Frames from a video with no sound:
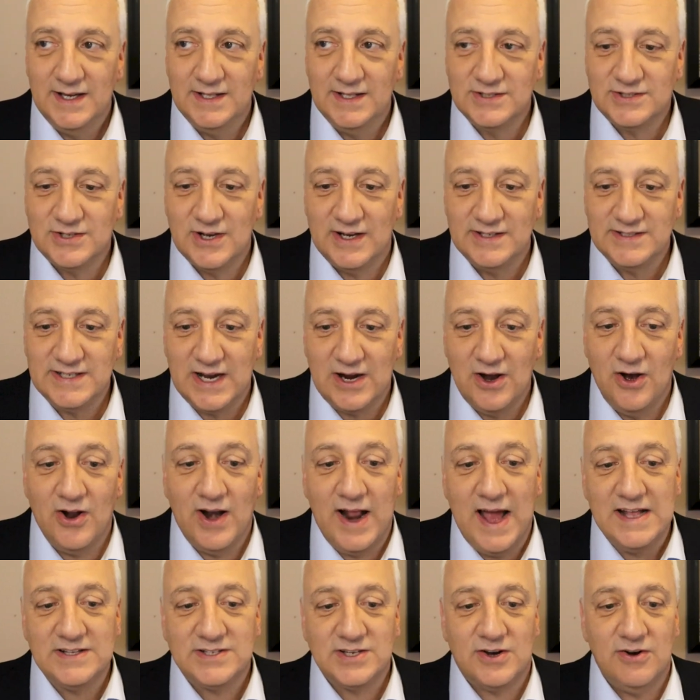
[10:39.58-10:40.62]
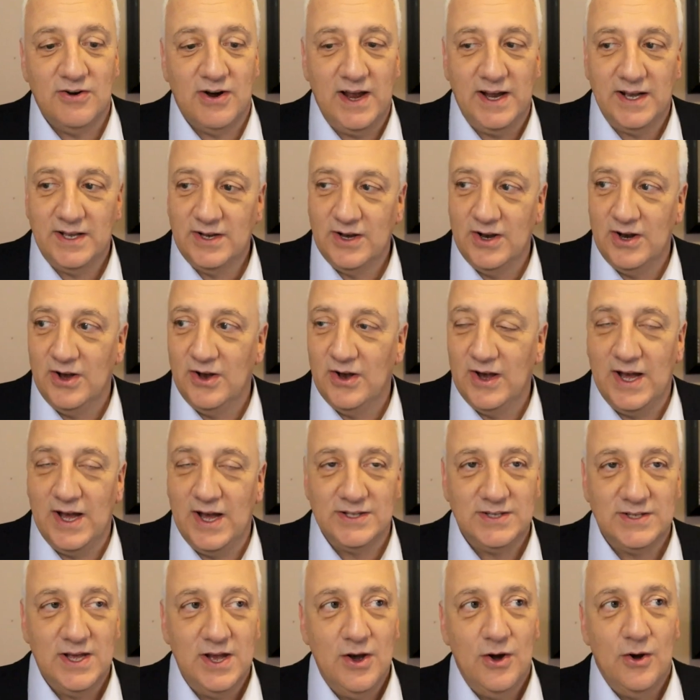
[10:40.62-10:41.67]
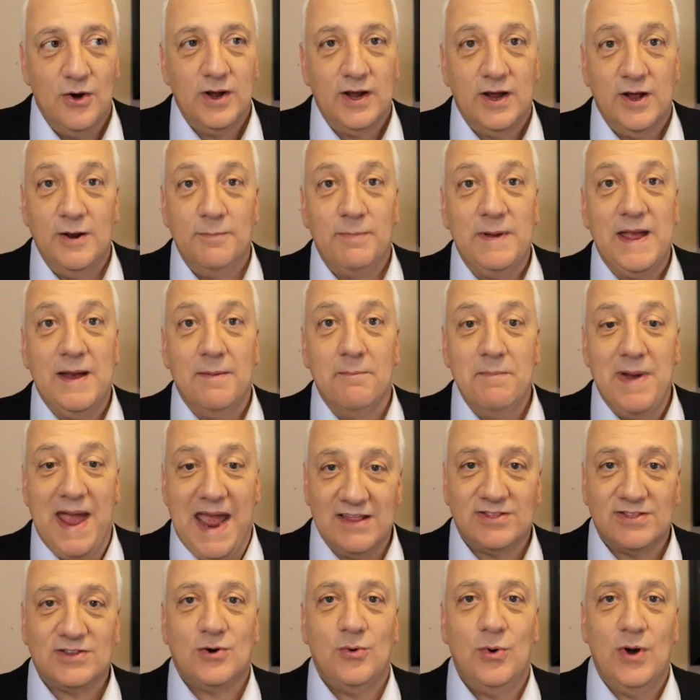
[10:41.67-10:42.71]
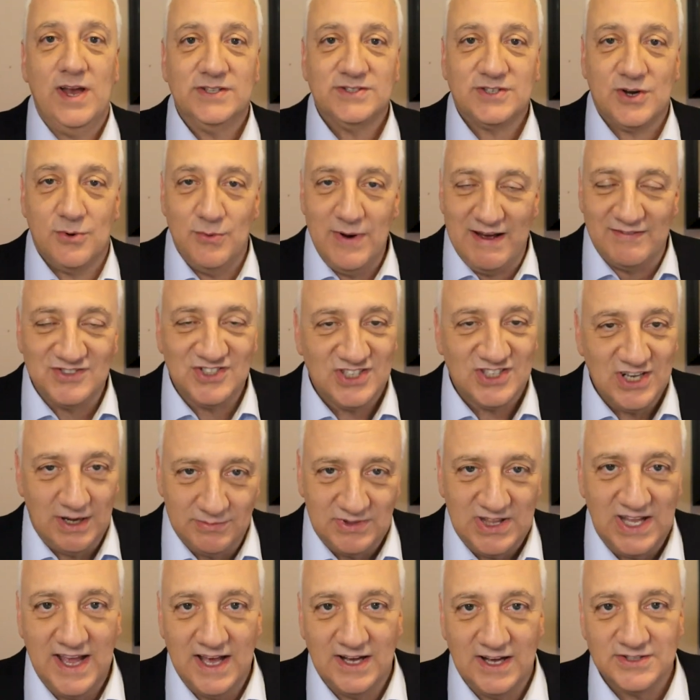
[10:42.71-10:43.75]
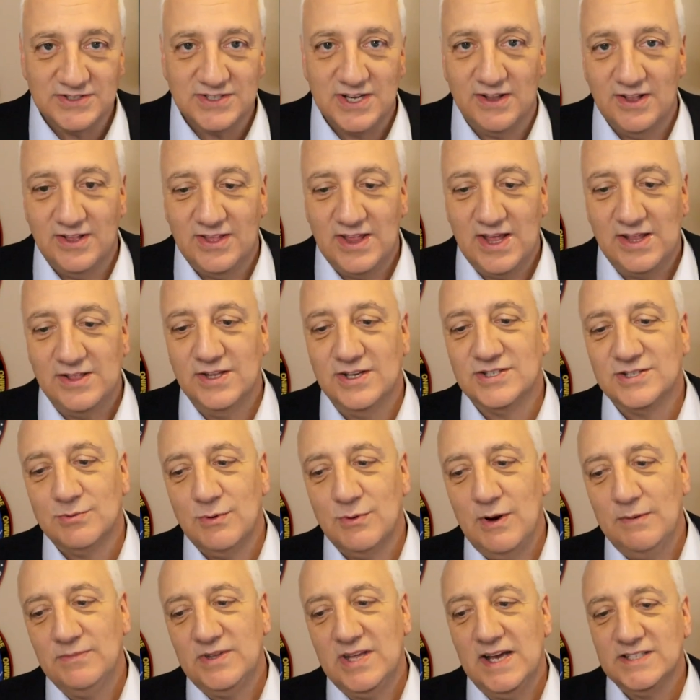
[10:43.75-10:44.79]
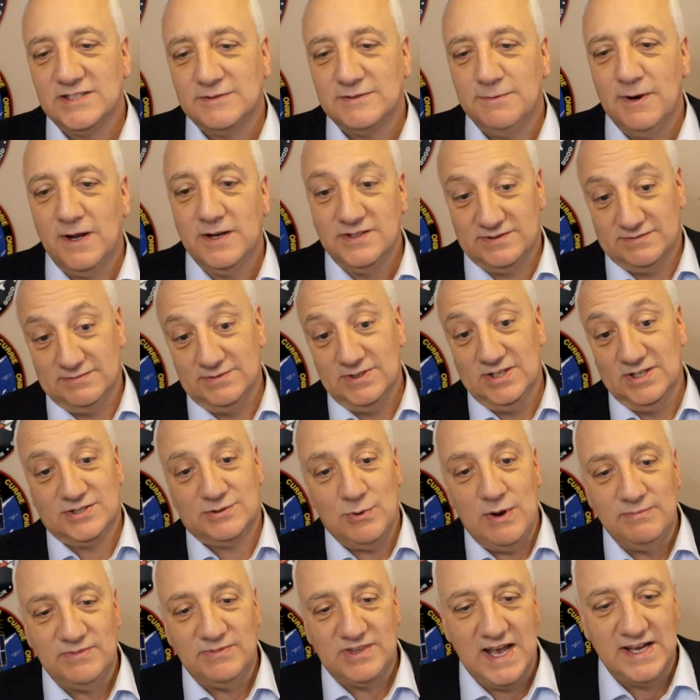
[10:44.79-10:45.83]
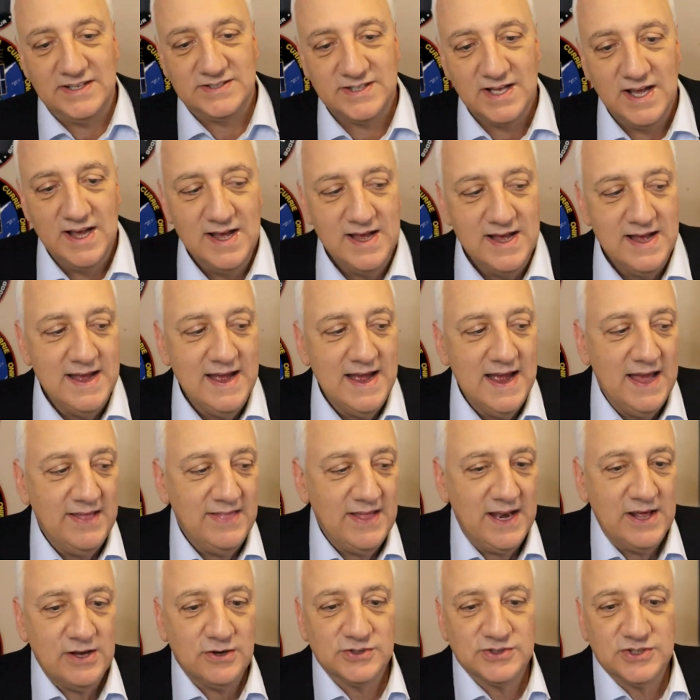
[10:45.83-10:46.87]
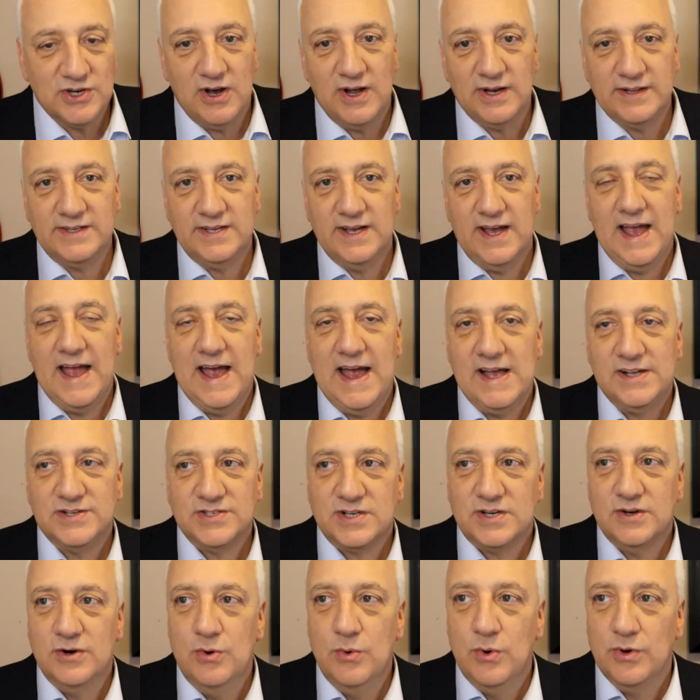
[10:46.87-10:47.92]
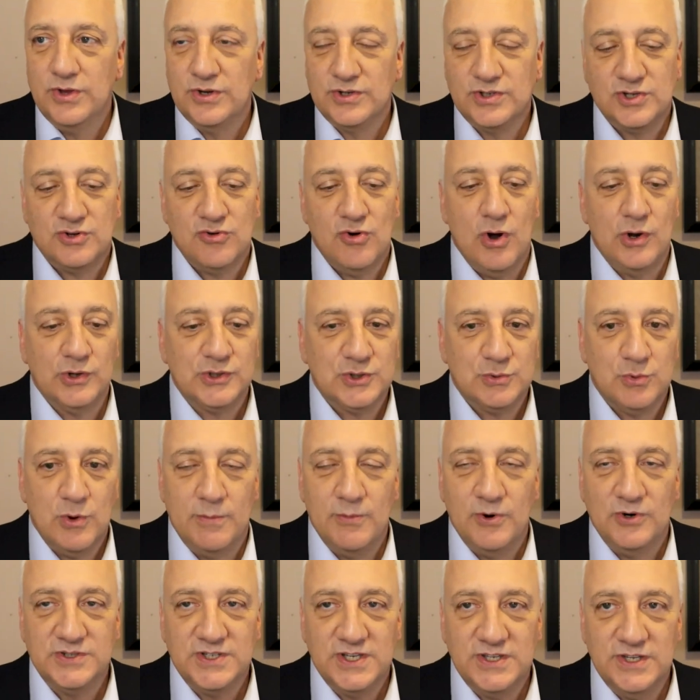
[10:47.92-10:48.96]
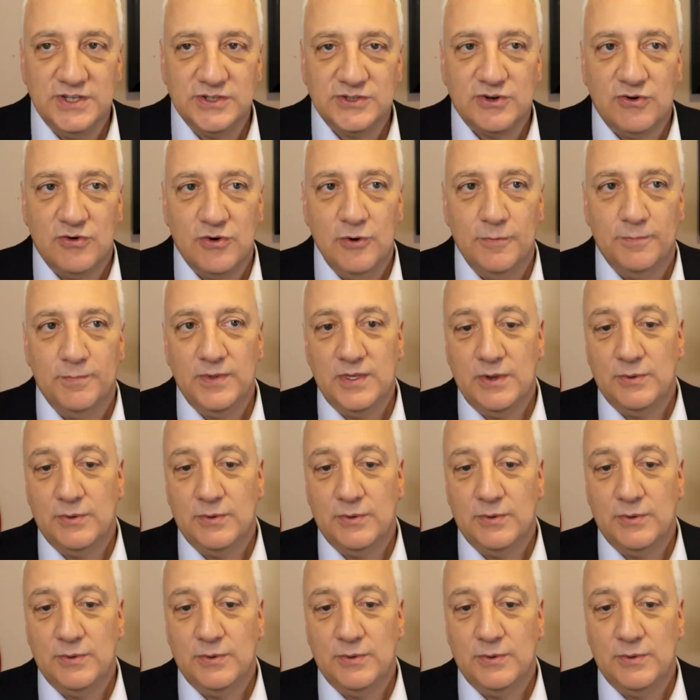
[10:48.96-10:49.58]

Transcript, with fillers: And so I was like, Oh, that's great. You know, uh, could it be a math quiz? Could we have something else other than the swim test? But it's the swim test. And then he goes on to ask, who are the strong swimmers in this group?